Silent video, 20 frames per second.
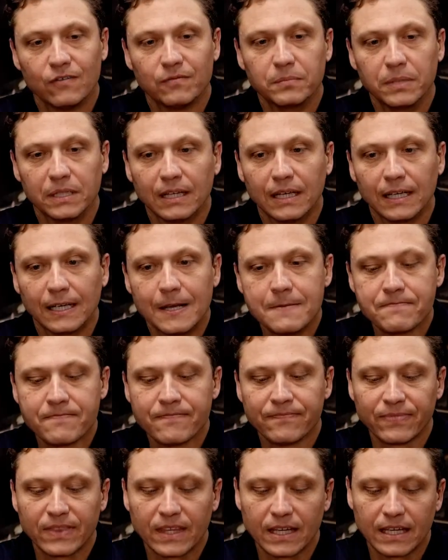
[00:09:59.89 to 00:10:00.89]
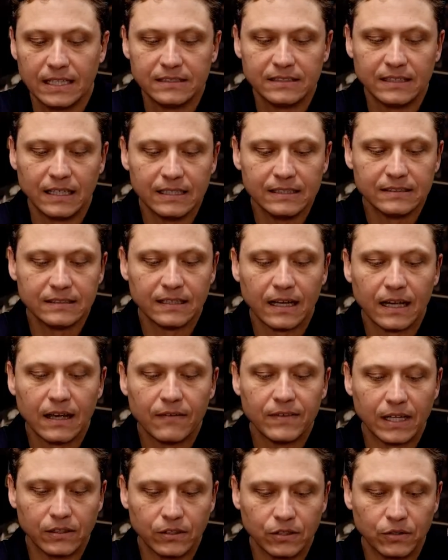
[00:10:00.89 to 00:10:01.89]
But like, it's nice to have
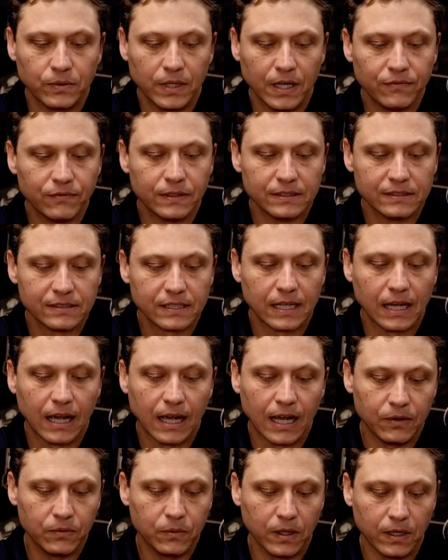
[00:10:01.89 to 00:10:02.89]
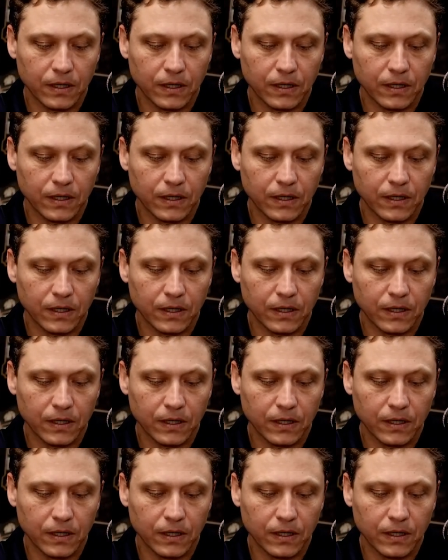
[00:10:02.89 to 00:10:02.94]
that little reference guide where